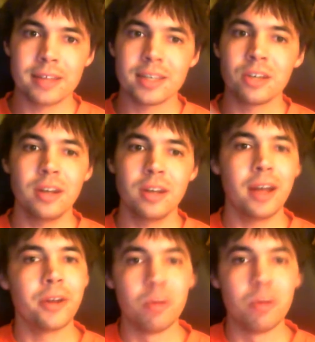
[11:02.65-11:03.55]
I could not
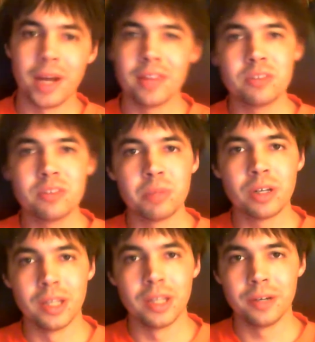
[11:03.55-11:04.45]
go by this book
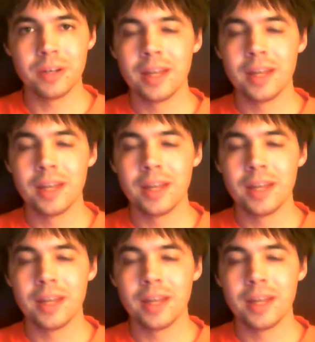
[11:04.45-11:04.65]
alone